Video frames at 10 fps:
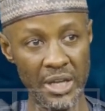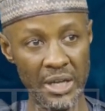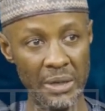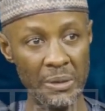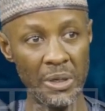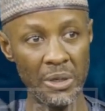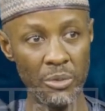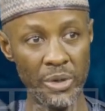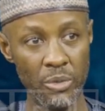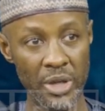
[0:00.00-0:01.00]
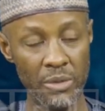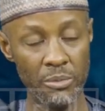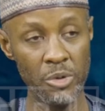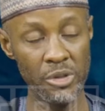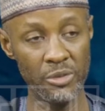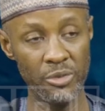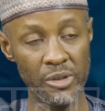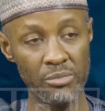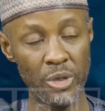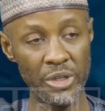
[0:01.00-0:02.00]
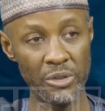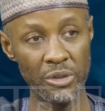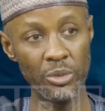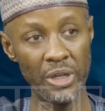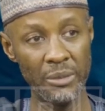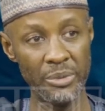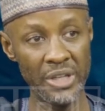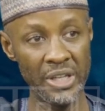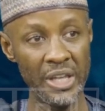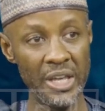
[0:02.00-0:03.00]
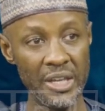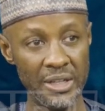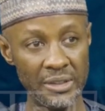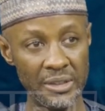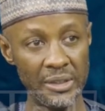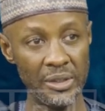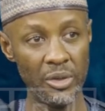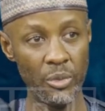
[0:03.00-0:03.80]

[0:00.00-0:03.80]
Mm. Uh, we, most of us monitored what happened in Kenya. Mm.